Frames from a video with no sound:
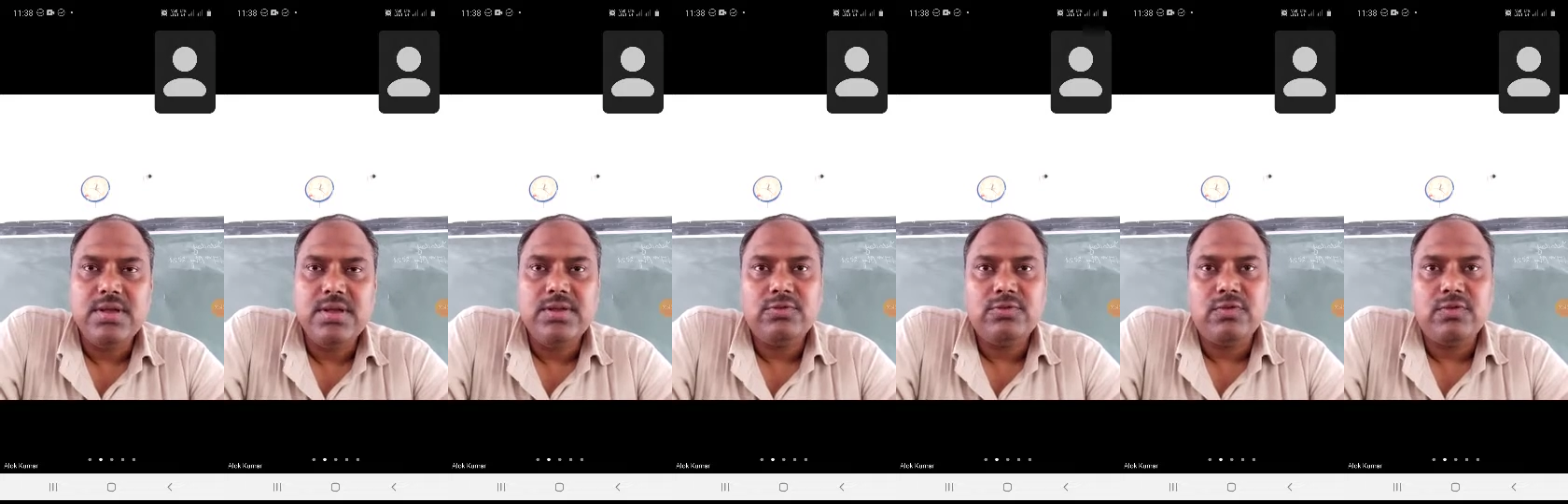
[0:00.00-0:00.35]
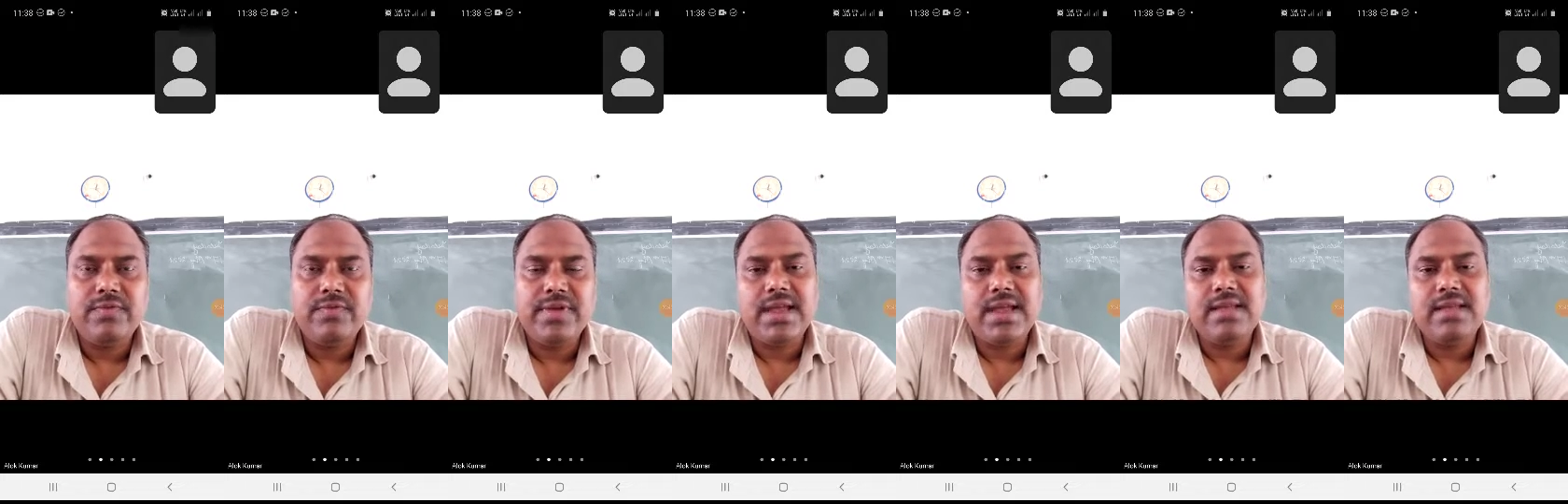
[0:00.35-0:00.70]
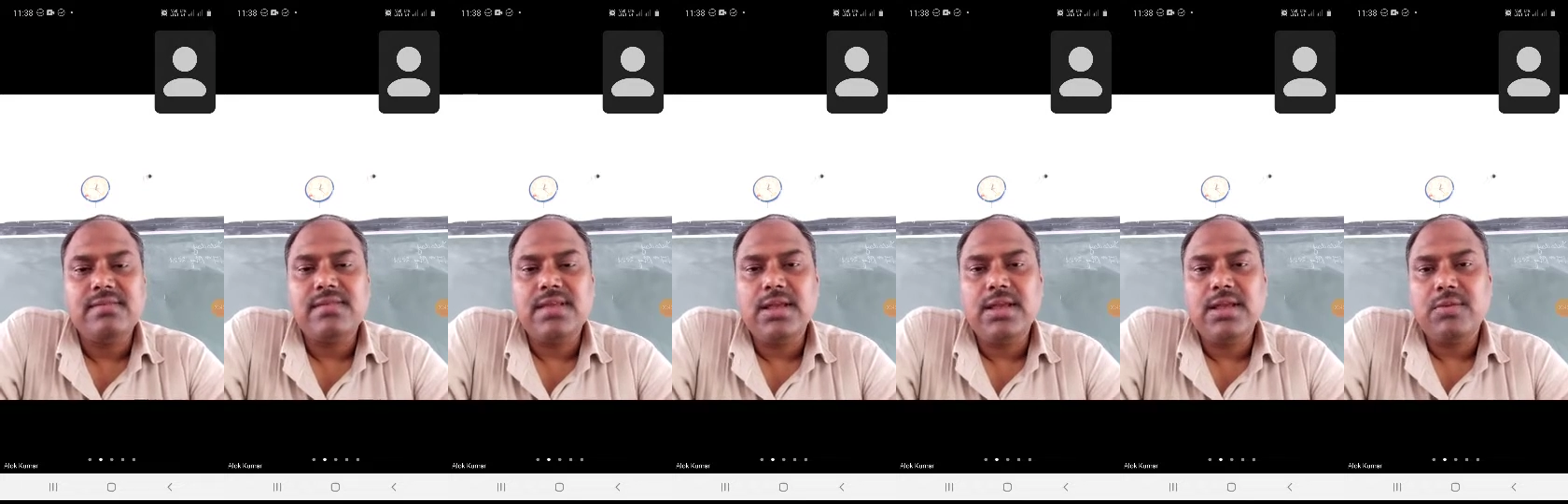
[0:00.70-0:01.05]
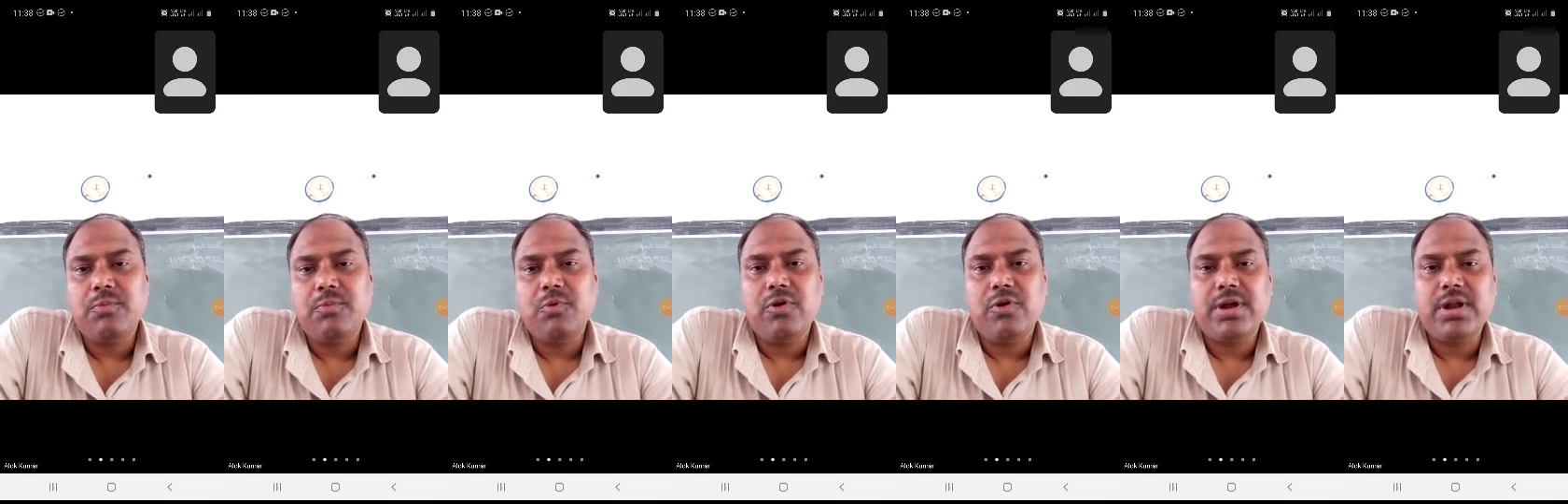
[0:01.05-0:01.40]
So we can say
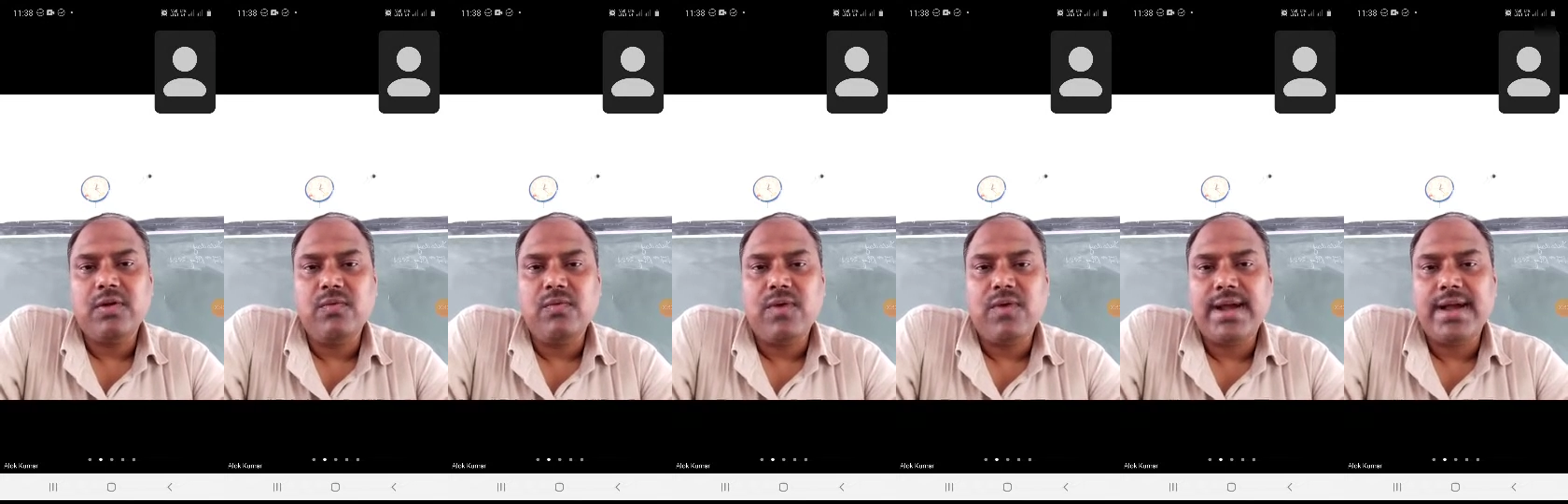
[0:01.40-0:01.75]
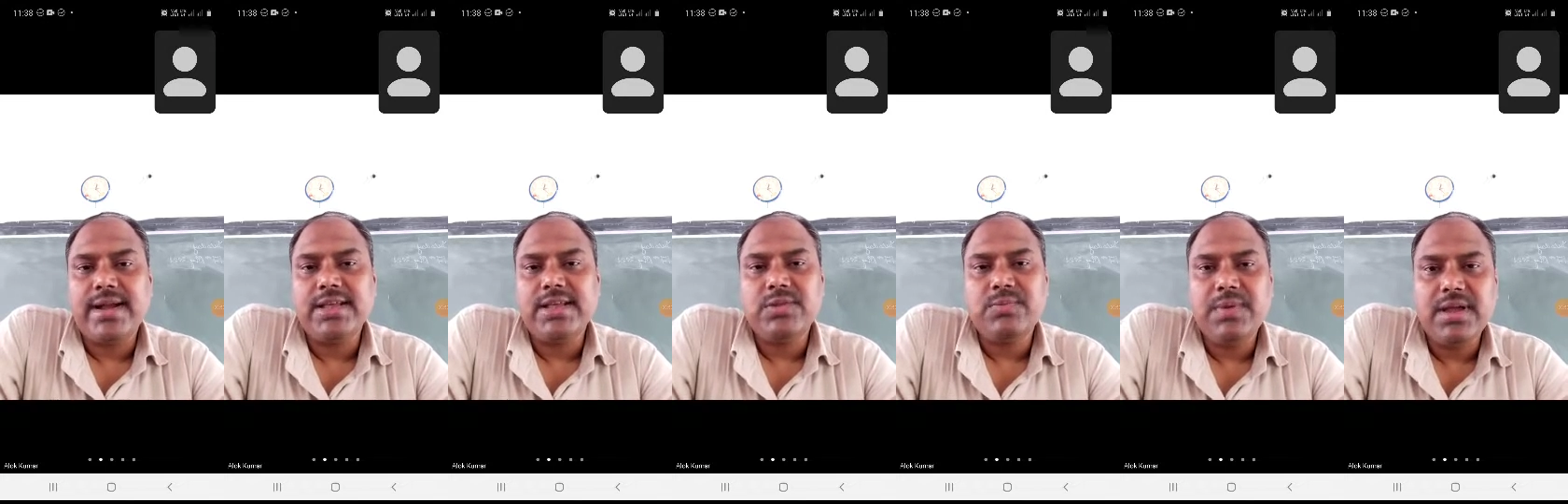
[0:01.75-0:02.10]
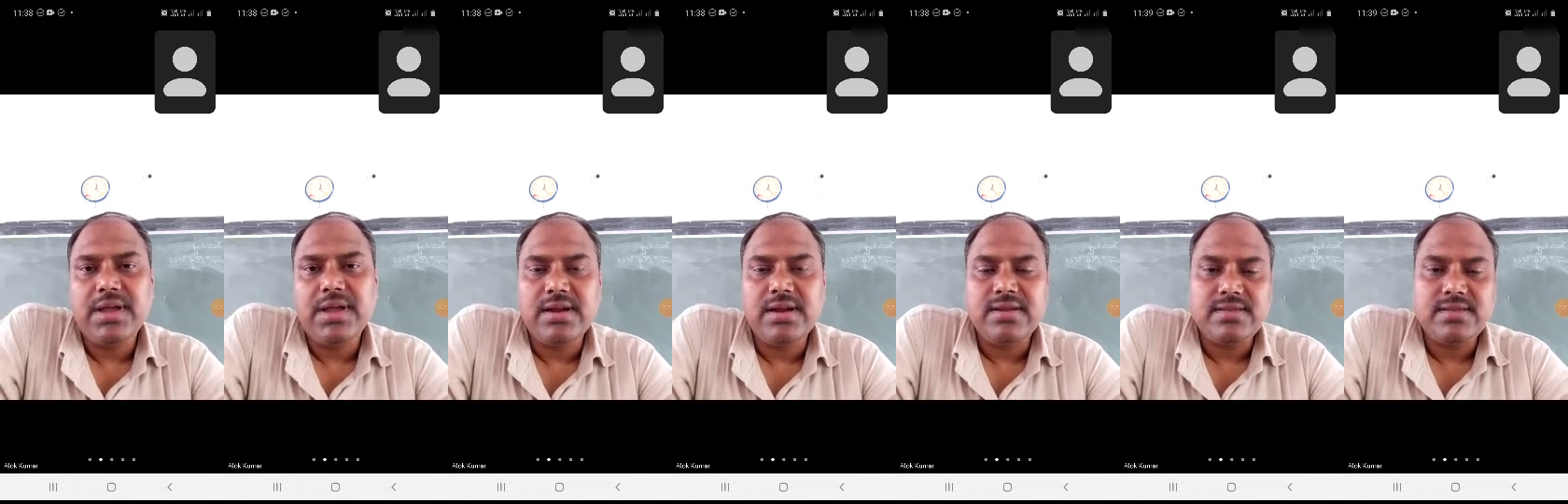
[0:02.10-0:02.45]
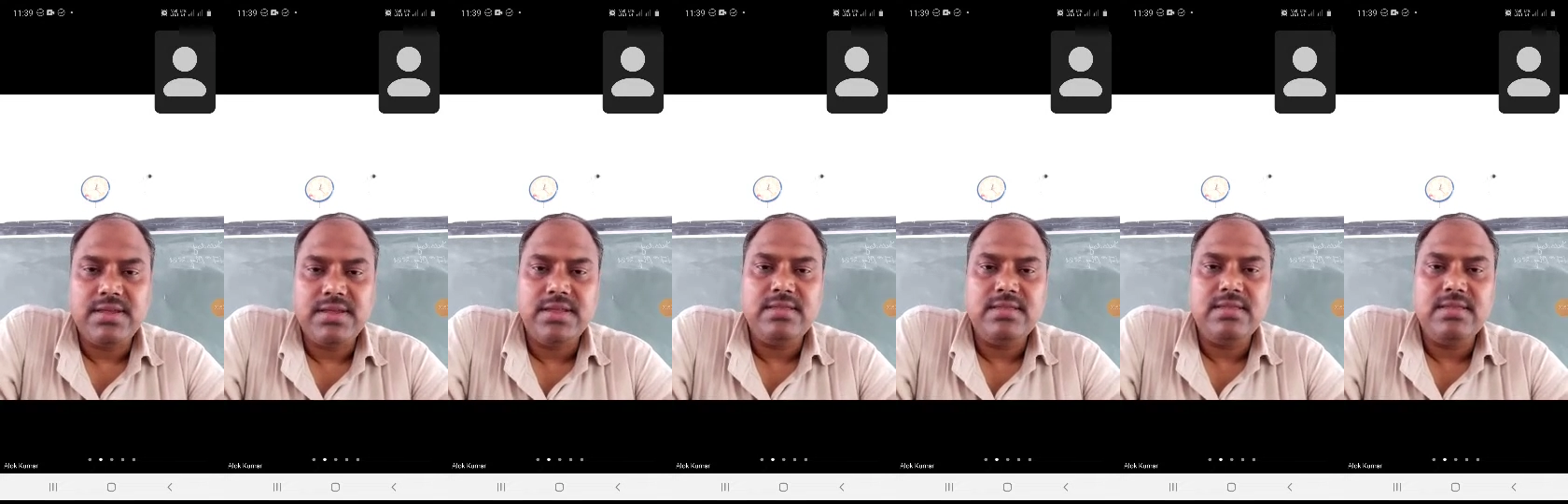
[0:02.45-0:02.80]
reporting what a speaker says